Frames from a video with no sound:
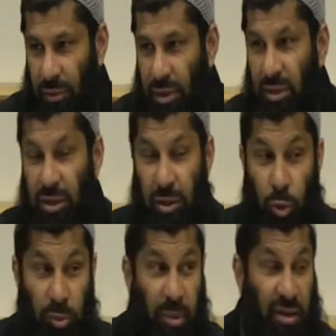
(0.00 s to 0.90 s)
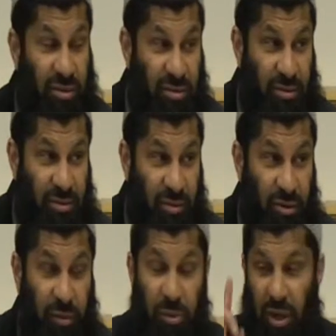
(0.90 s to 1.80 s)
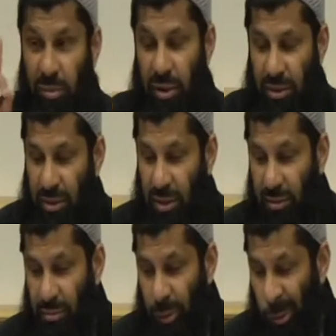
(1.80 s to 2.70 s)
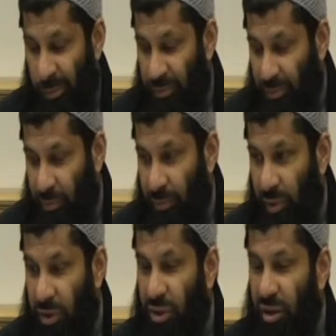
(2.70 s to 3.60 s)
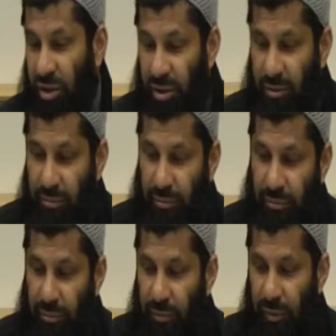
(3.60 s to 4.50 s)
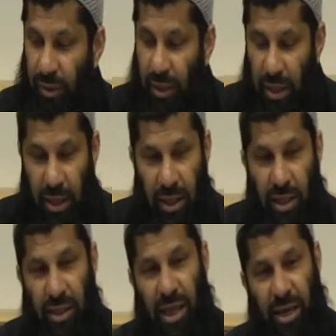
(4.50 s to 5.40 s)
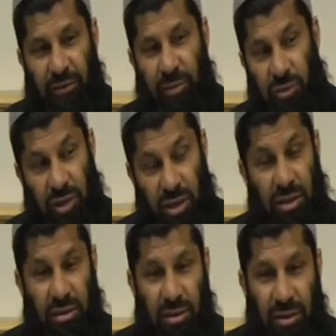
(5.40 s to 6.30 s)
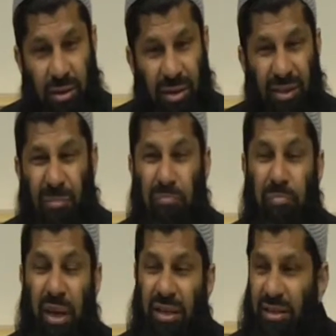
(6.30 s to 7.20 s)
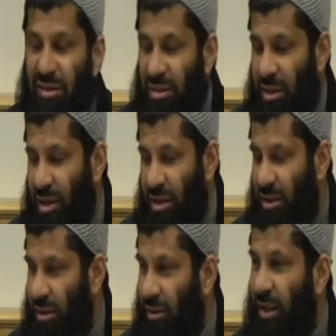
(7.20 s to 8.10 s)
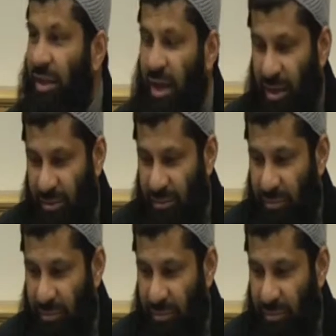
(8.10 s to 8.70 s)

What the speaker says: These are the noble manners of Ibrahim alayhi salam. Thirdly, he gave them to eat the best thing that he had.